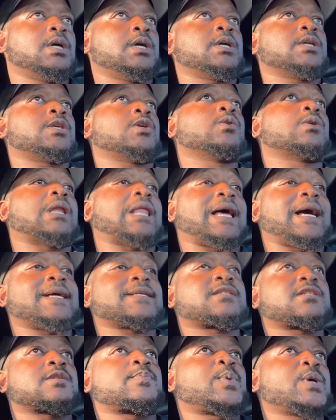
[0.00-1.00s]

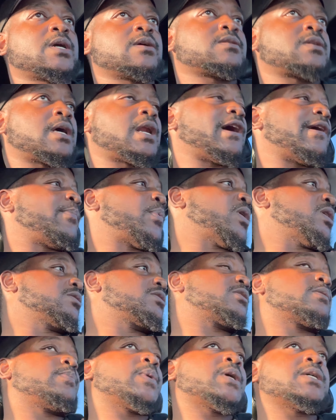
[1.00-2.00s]
utilize the speakers that I
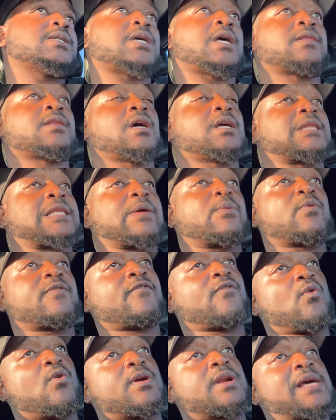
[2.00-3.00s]
purchased, because I thought they were
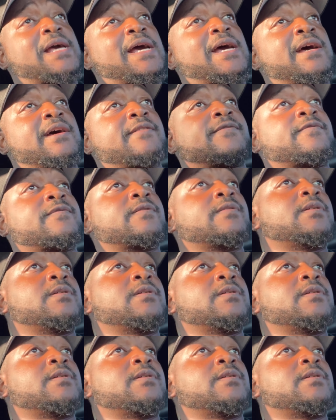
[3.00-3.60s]
4 inches